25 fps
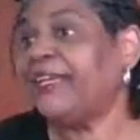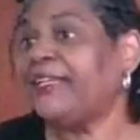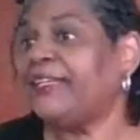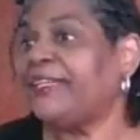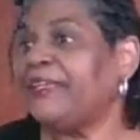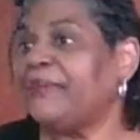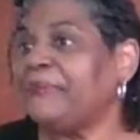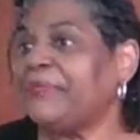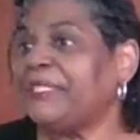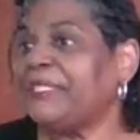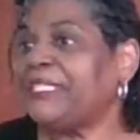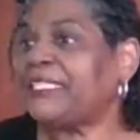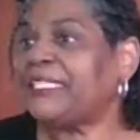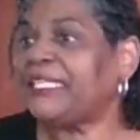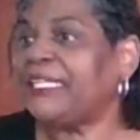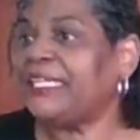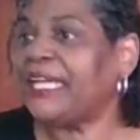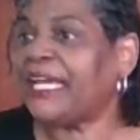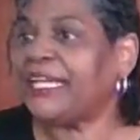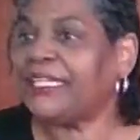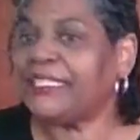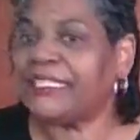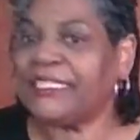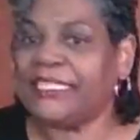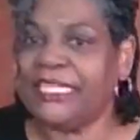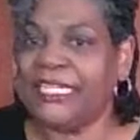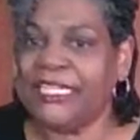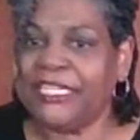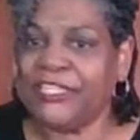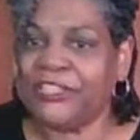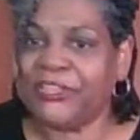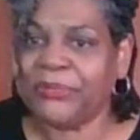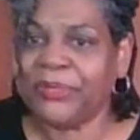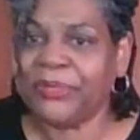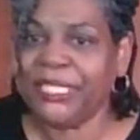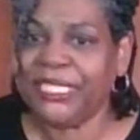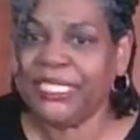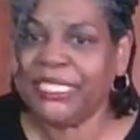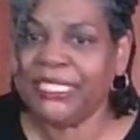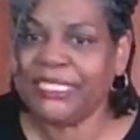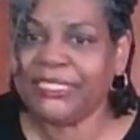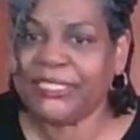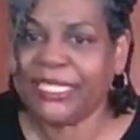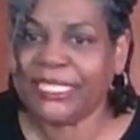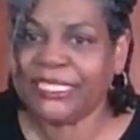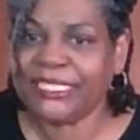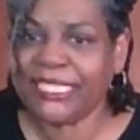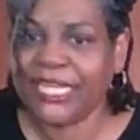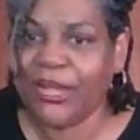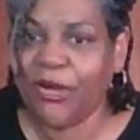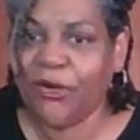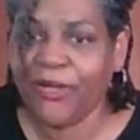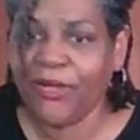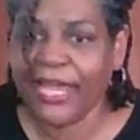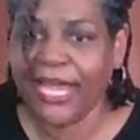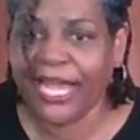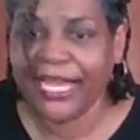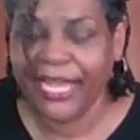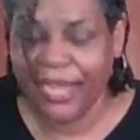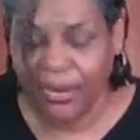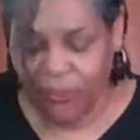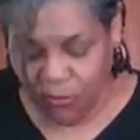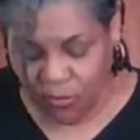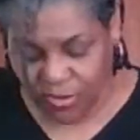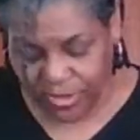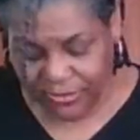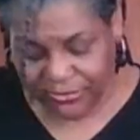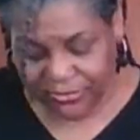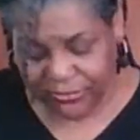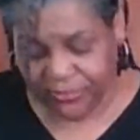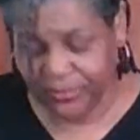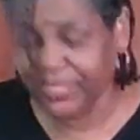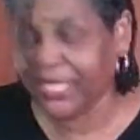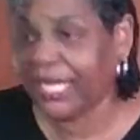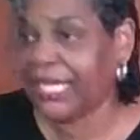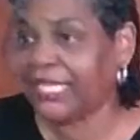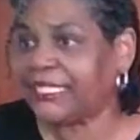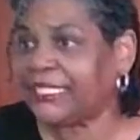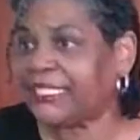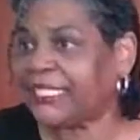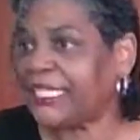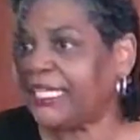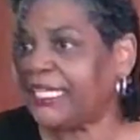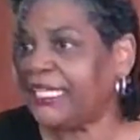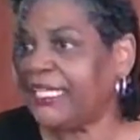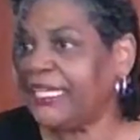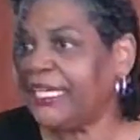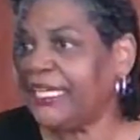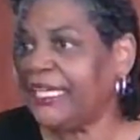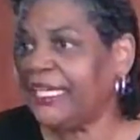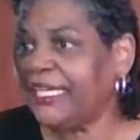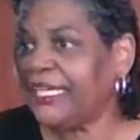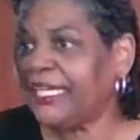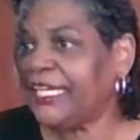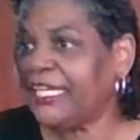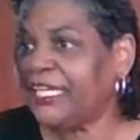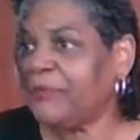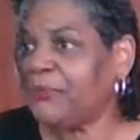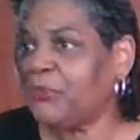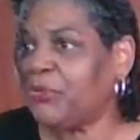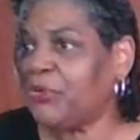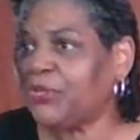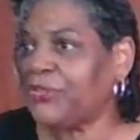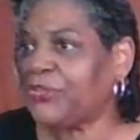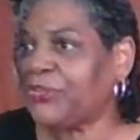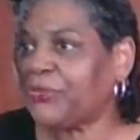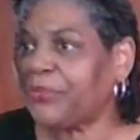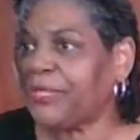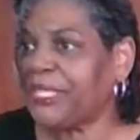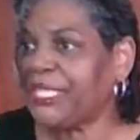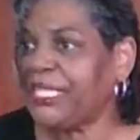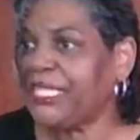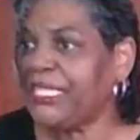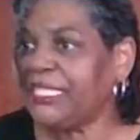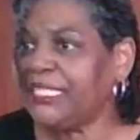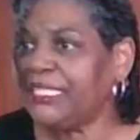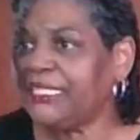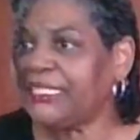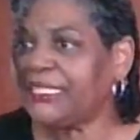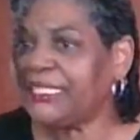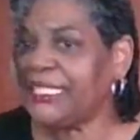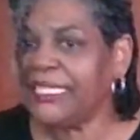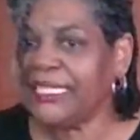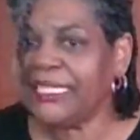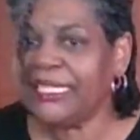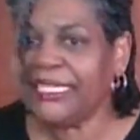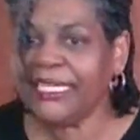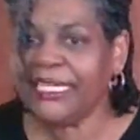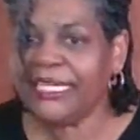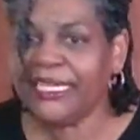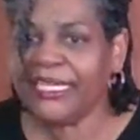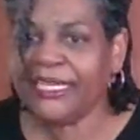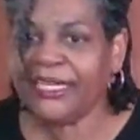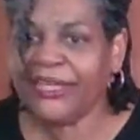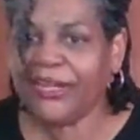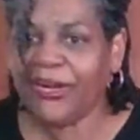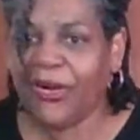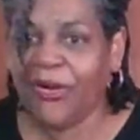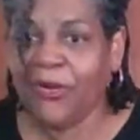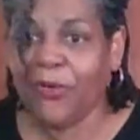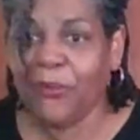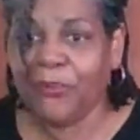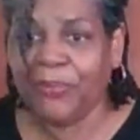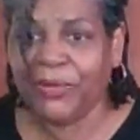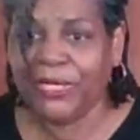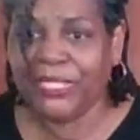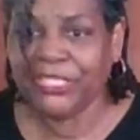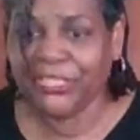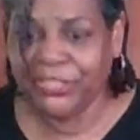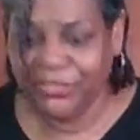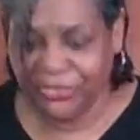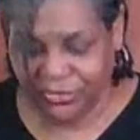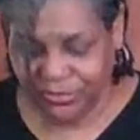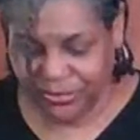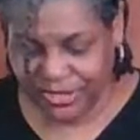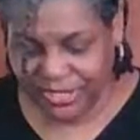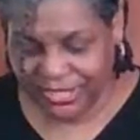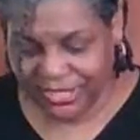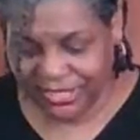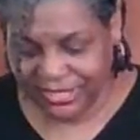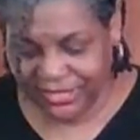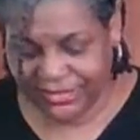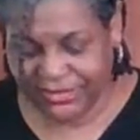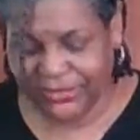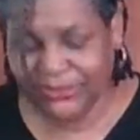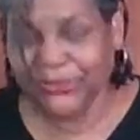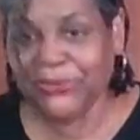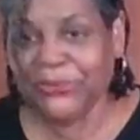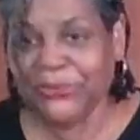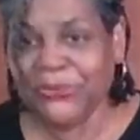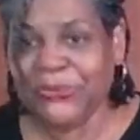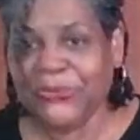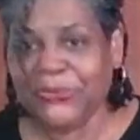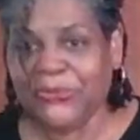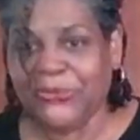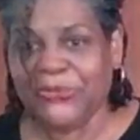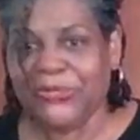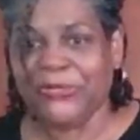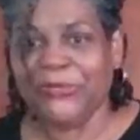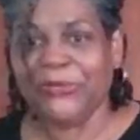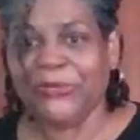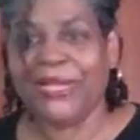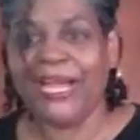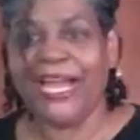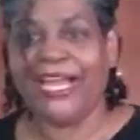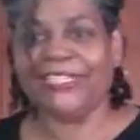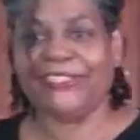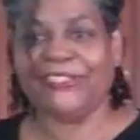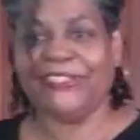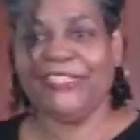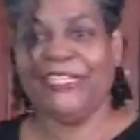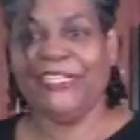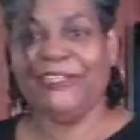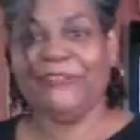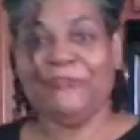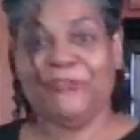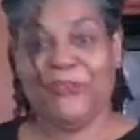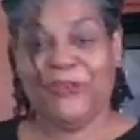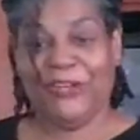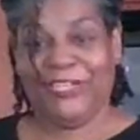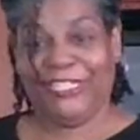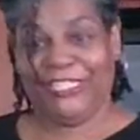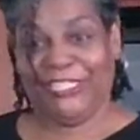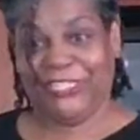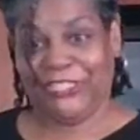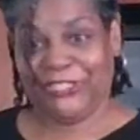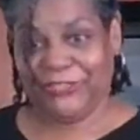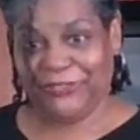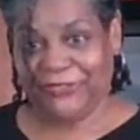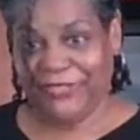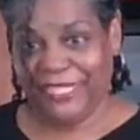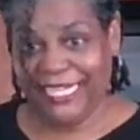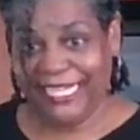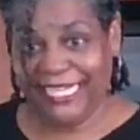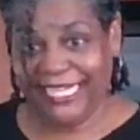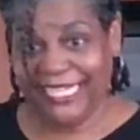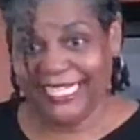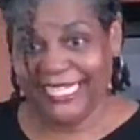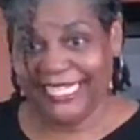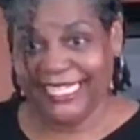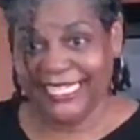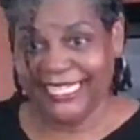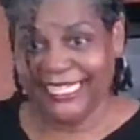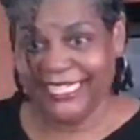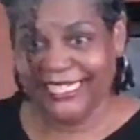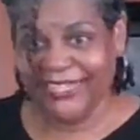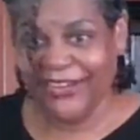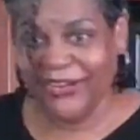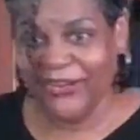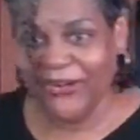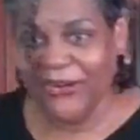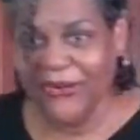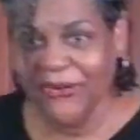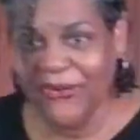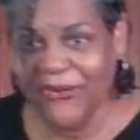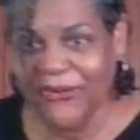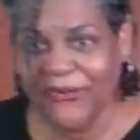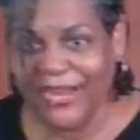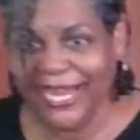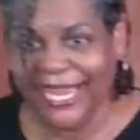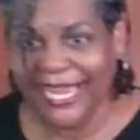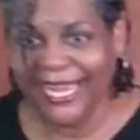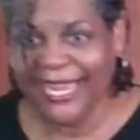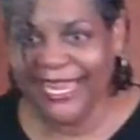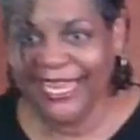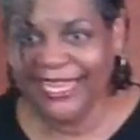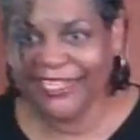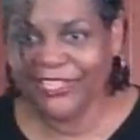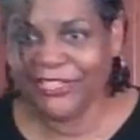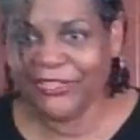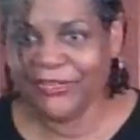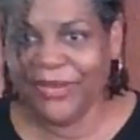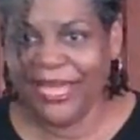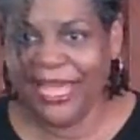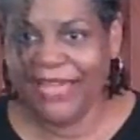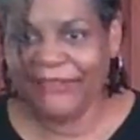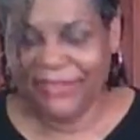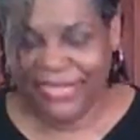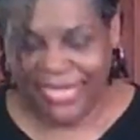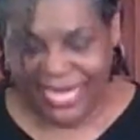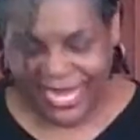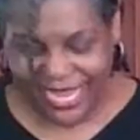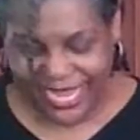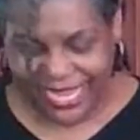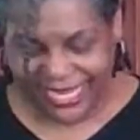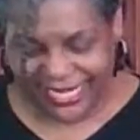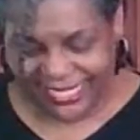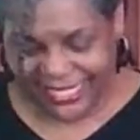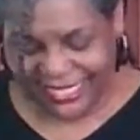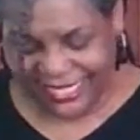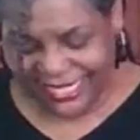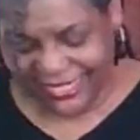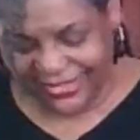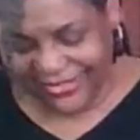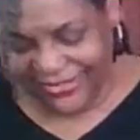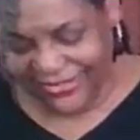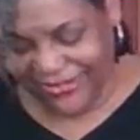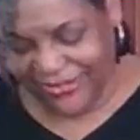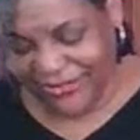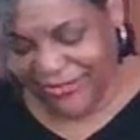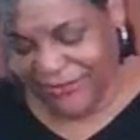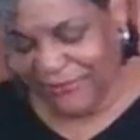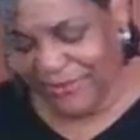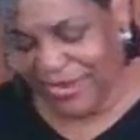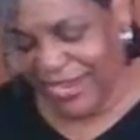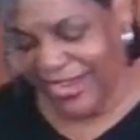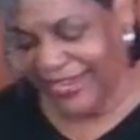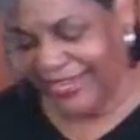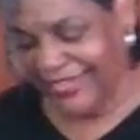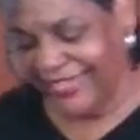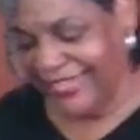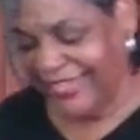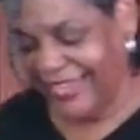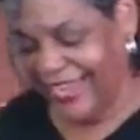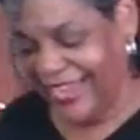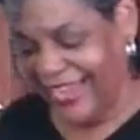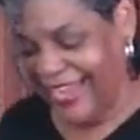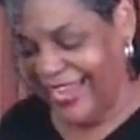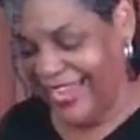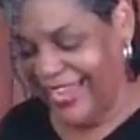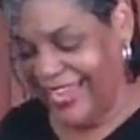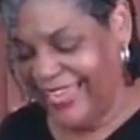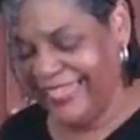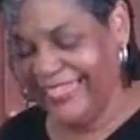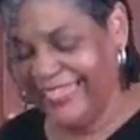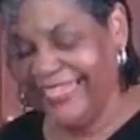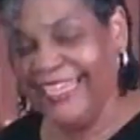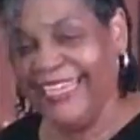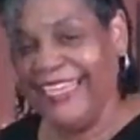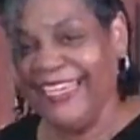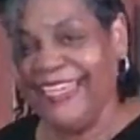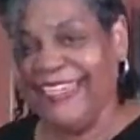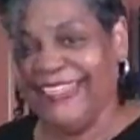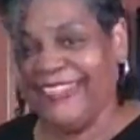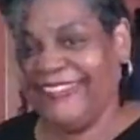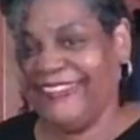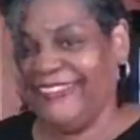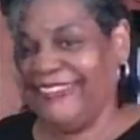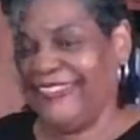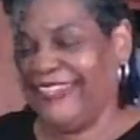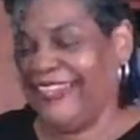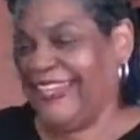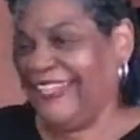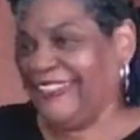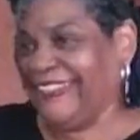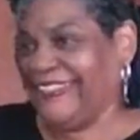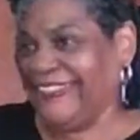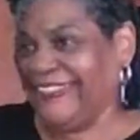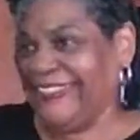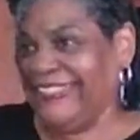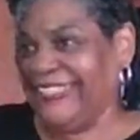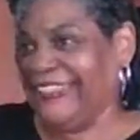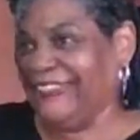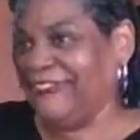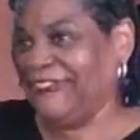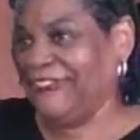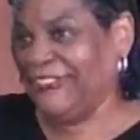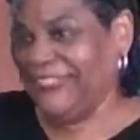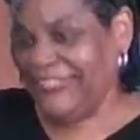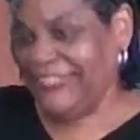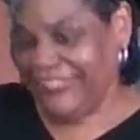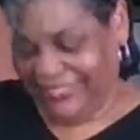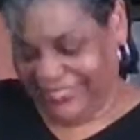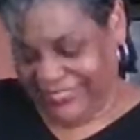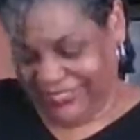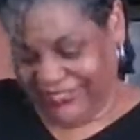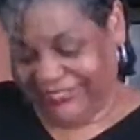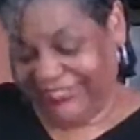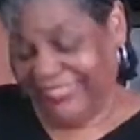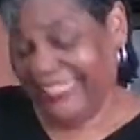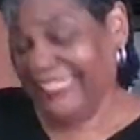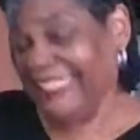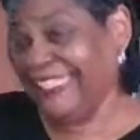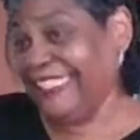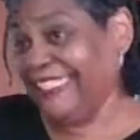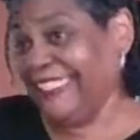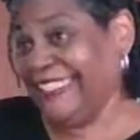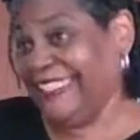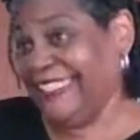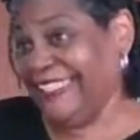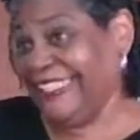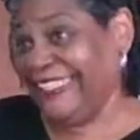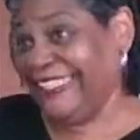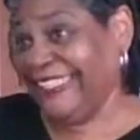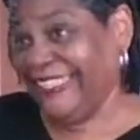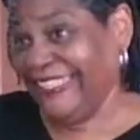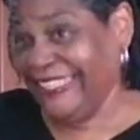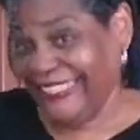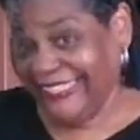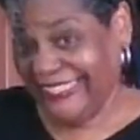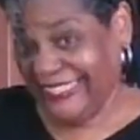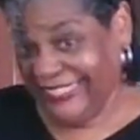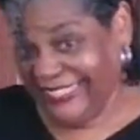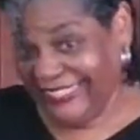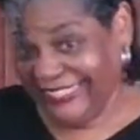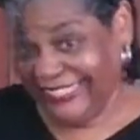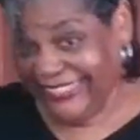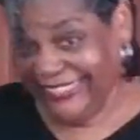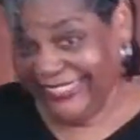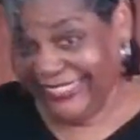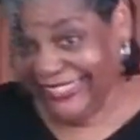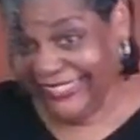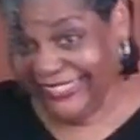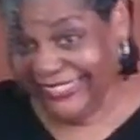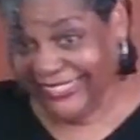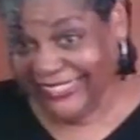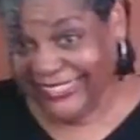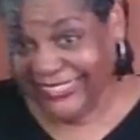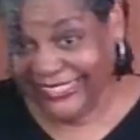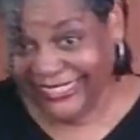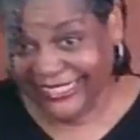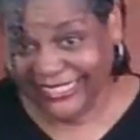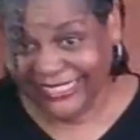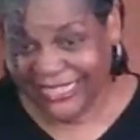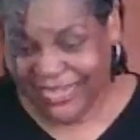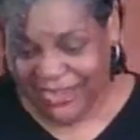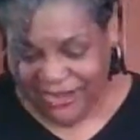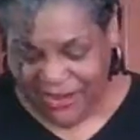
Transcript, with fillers: Let me see. I see any threes? I see. Okay, I got one three. I see. Any more threes? Oh, a bunch of threes. Oh, you guys are in for a treat. Oh, and you haven't had it either. Oh, my God. You guys are in for a treat. It's delicious. Wow.